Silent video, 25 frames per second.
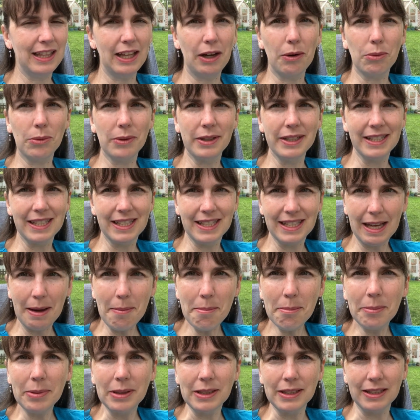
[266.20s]

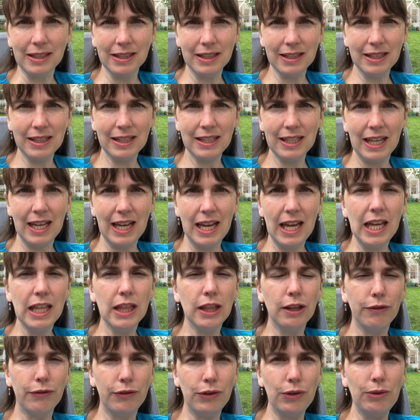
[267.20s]
resembles
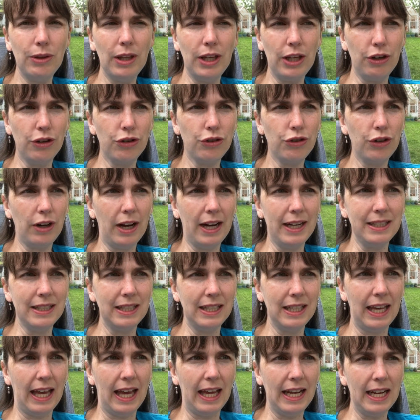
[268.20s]
the food that you're trying to
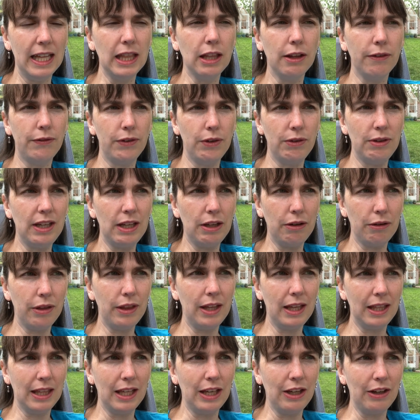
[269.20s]
get and the food that you
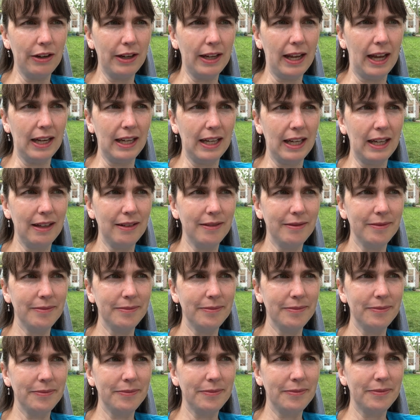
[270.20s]
think that you're getting,
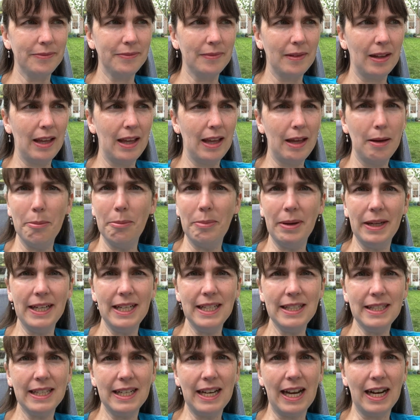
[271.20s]
but
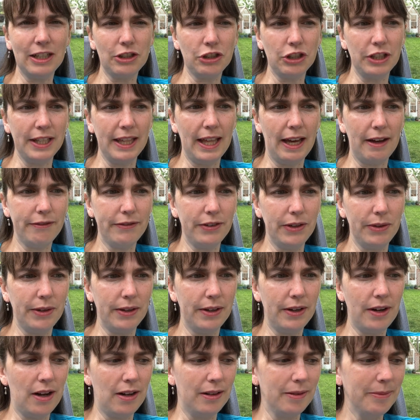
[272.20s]
isn't actually that food
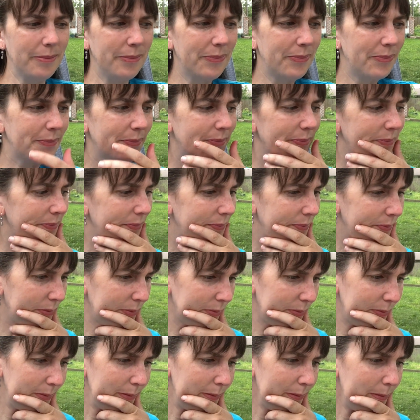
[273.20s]
at all.
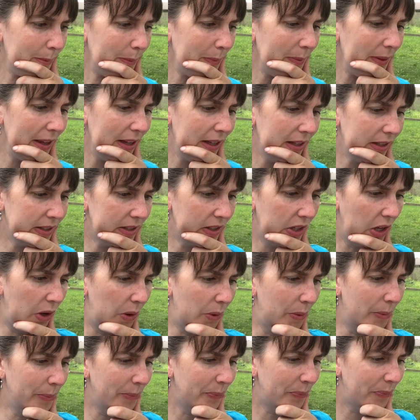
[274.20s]

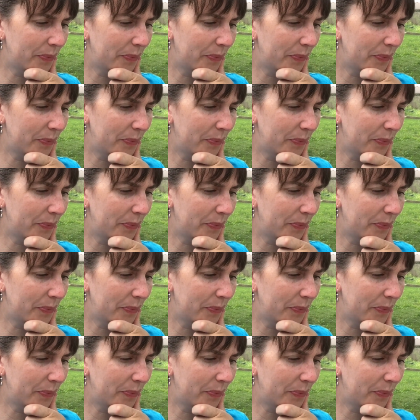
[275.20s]
So